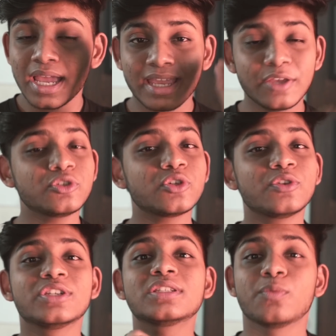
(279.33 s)
you should
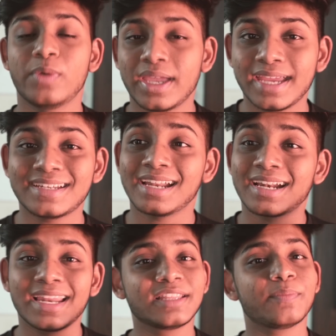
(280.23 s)
just wing it and
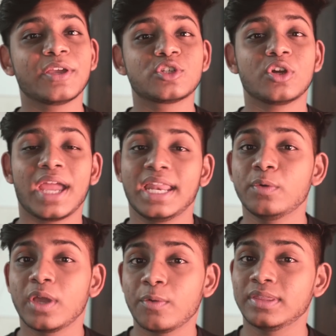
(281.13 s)
click the picture
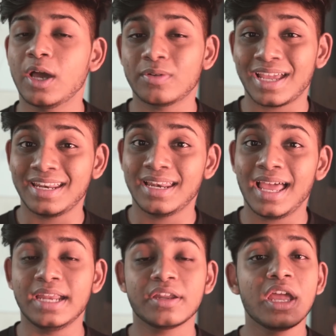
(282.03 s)
anyway without any
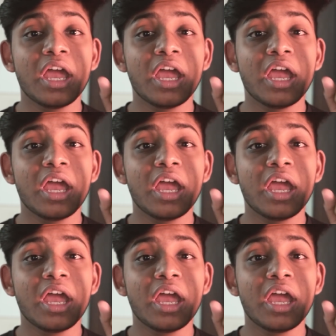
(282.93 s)
light.